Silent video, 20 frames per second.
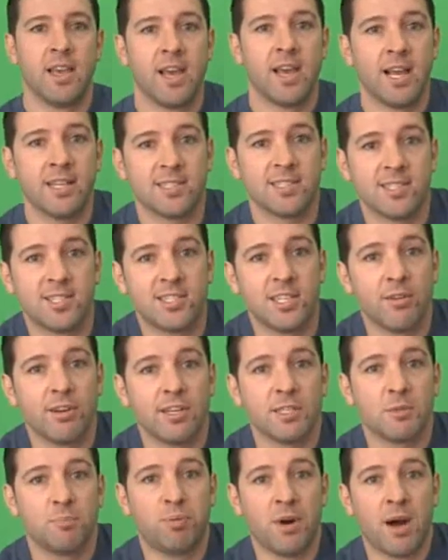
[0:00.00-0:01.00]
That's a
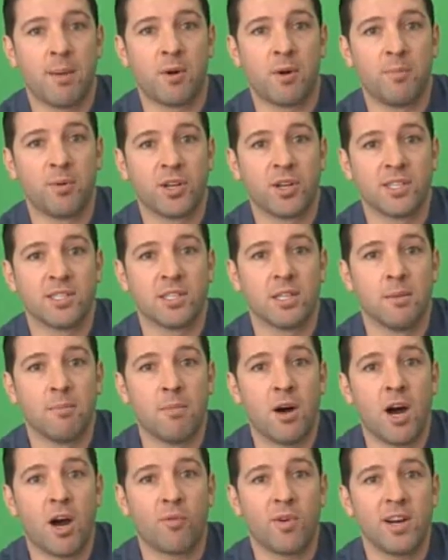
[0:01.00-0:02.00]
serious bummer because the Le
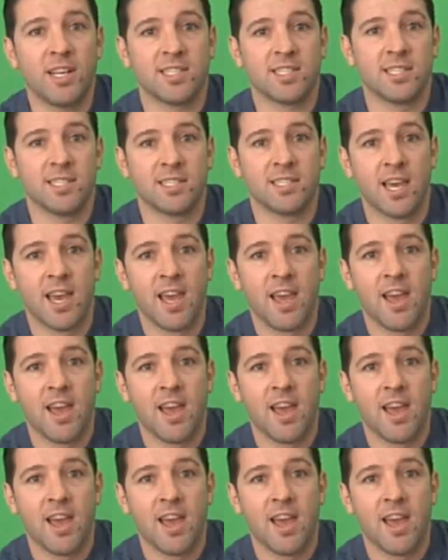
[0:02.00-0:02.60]
Mans races